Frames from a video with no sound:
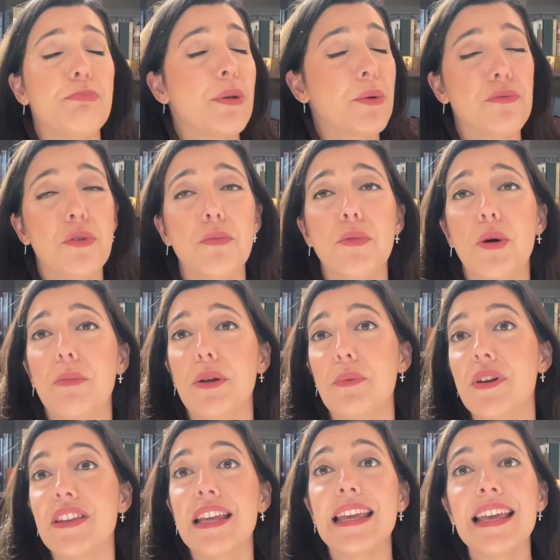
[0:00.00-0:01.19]
beautiful moment
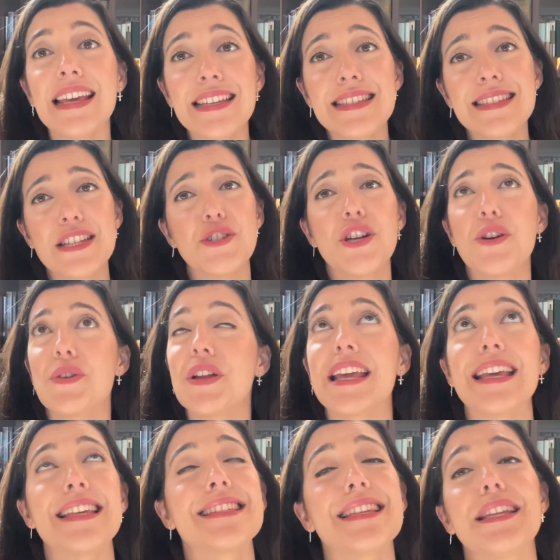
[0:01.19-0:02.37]
where they kissed, they shared a kiss,